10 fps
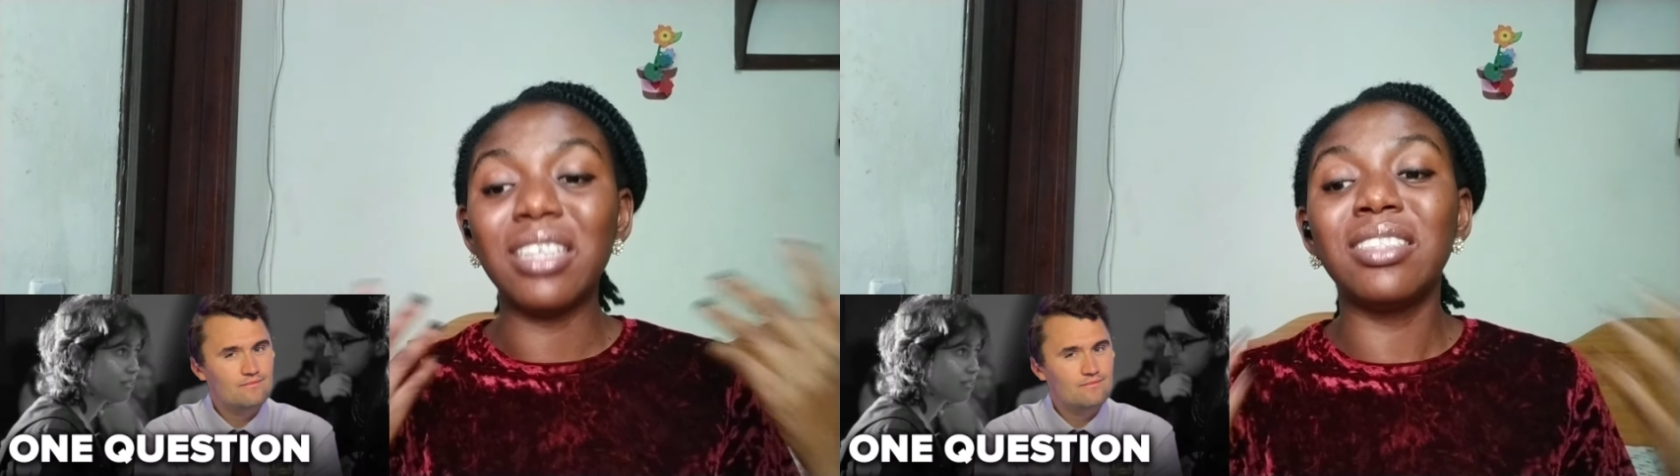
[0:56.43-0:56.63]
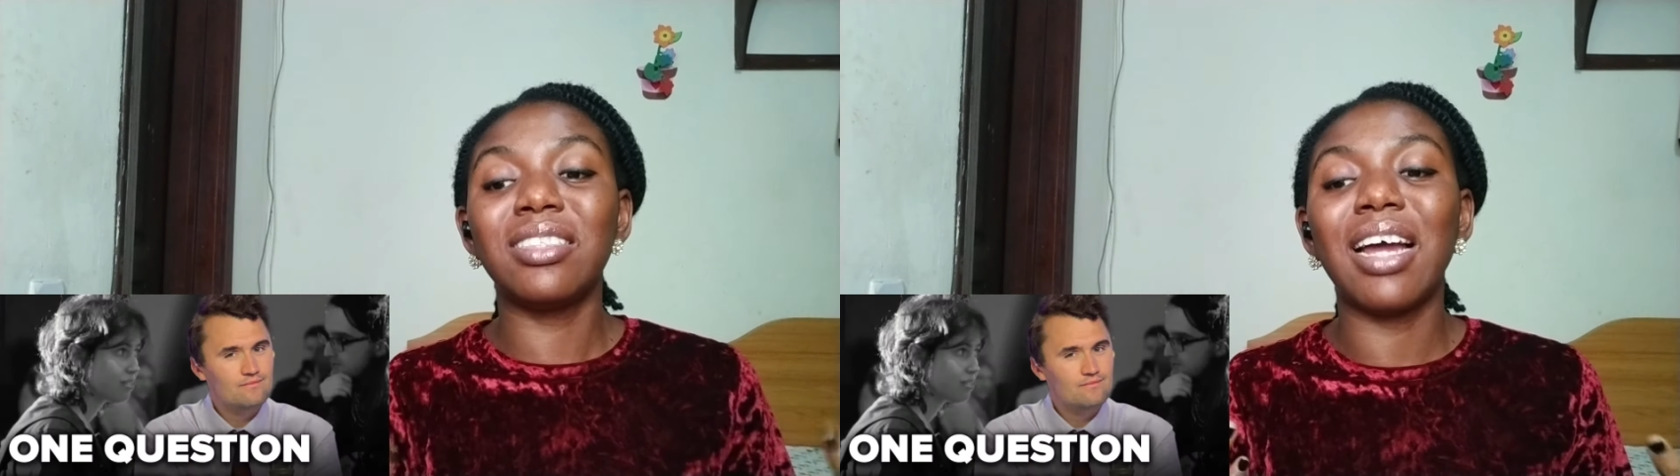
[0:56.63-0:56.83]

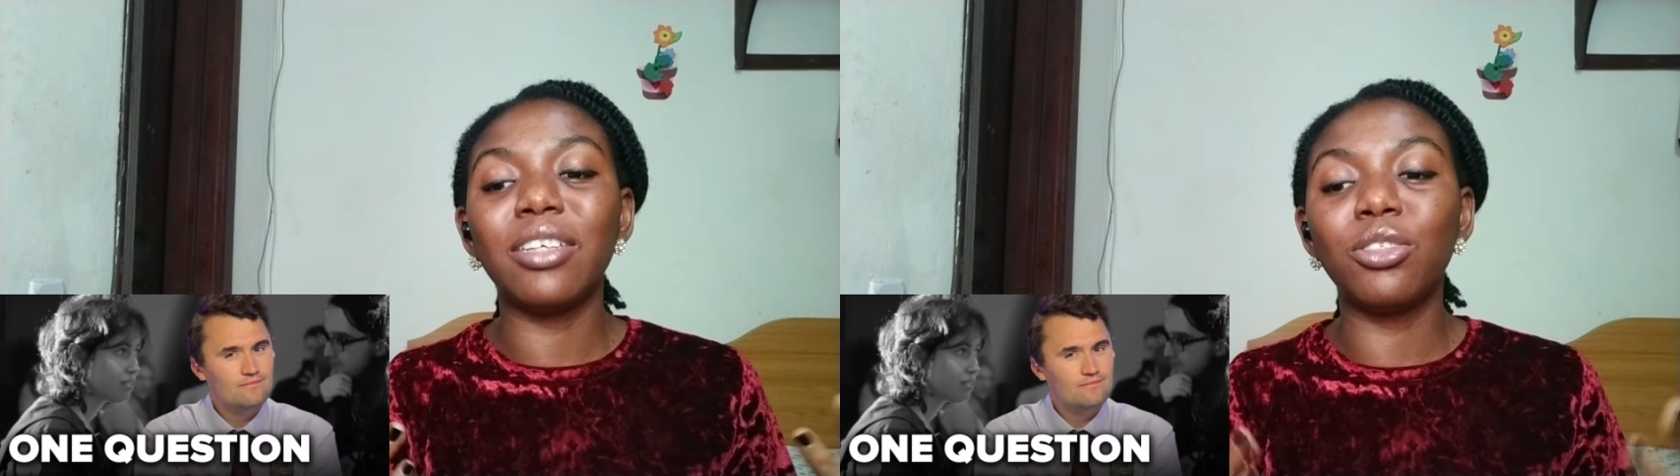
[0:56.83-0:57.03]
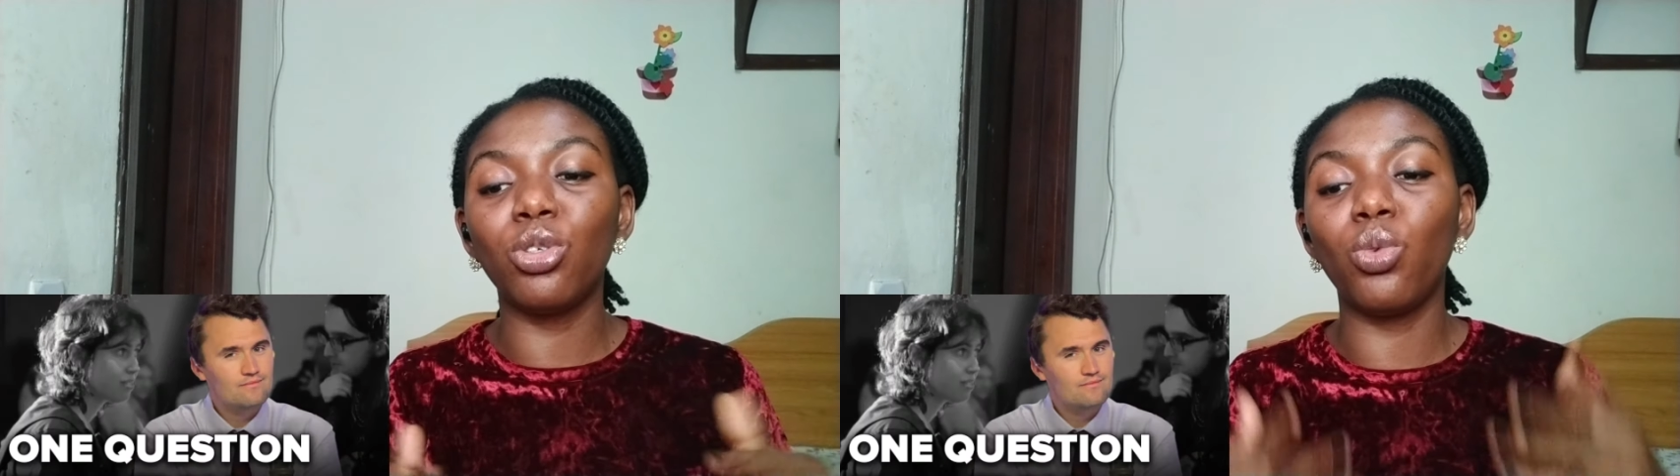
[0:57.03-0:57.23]
it's
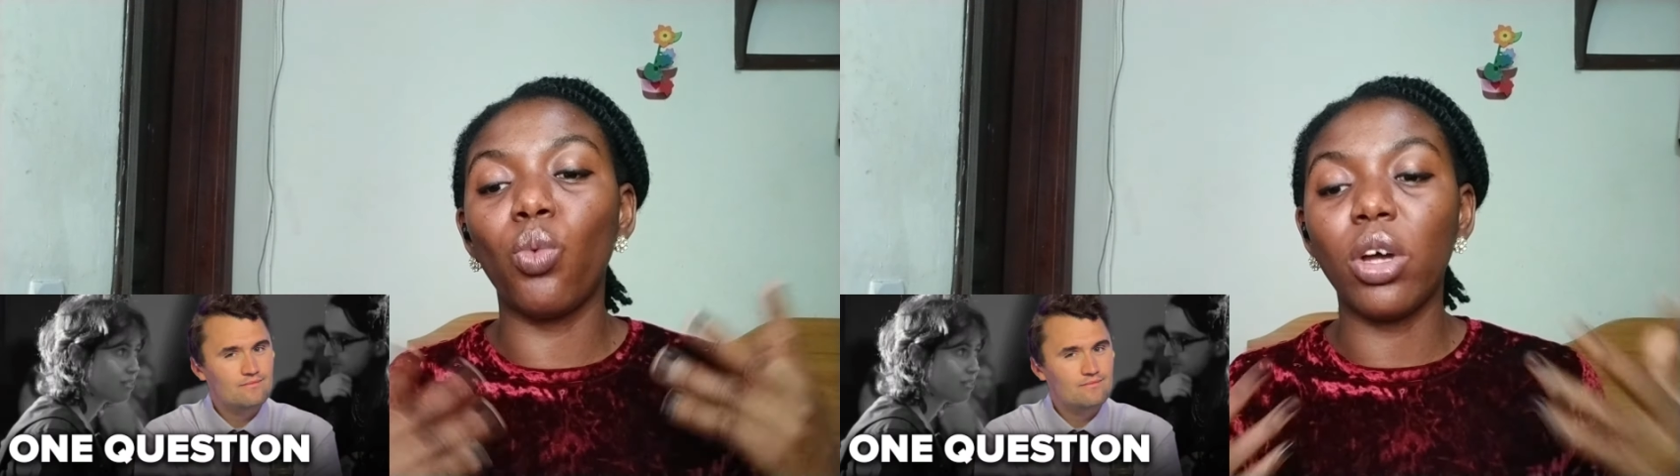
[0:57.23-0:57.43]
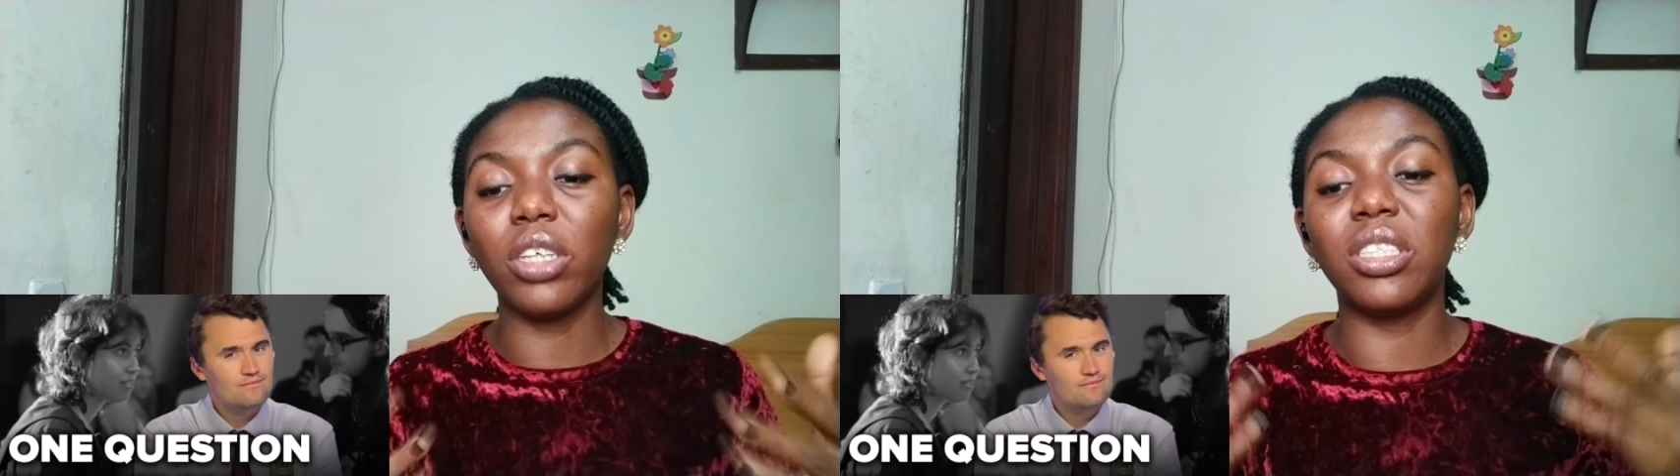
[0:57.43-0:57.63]
titled
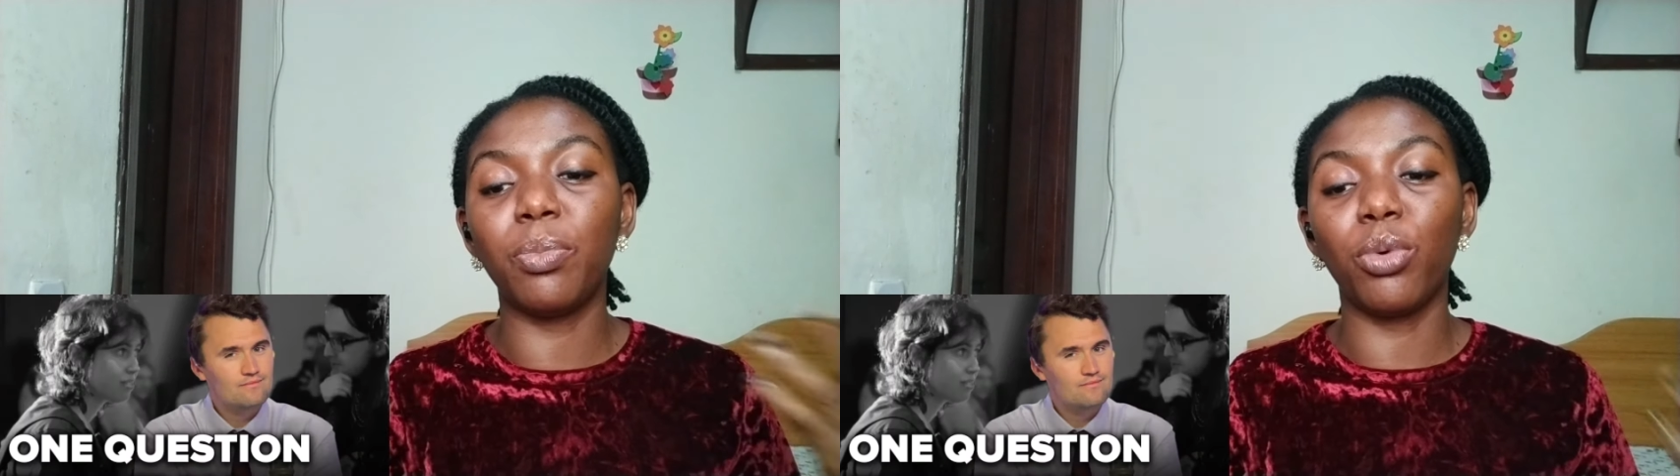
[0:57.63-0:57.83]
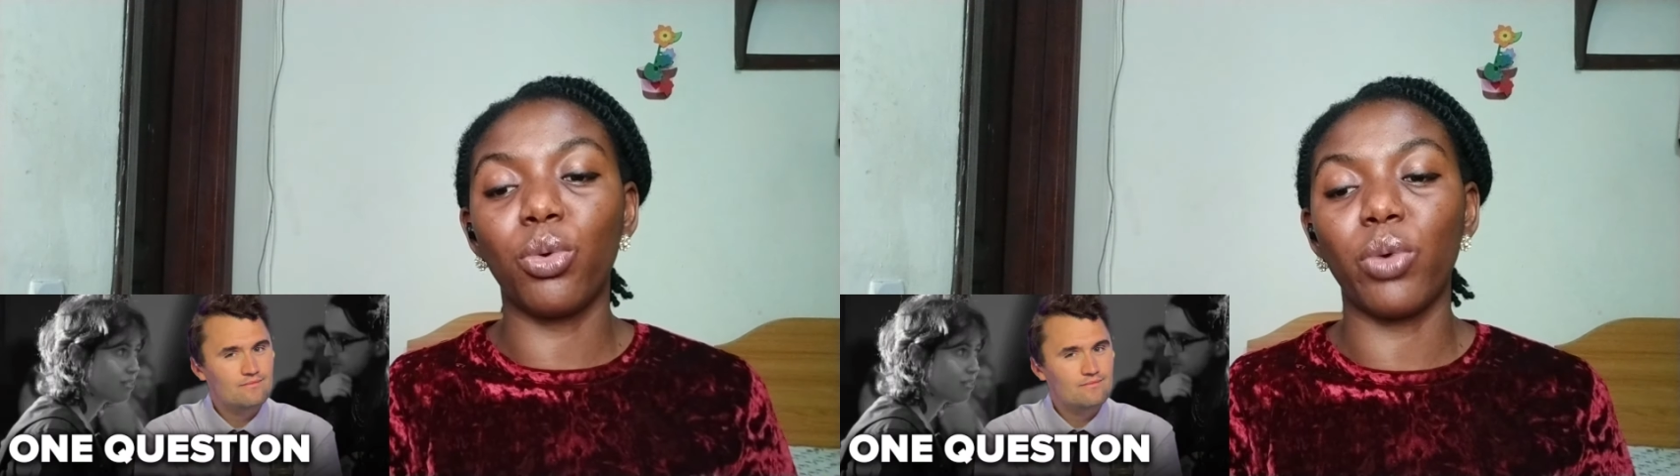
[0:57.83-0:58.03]
One Simple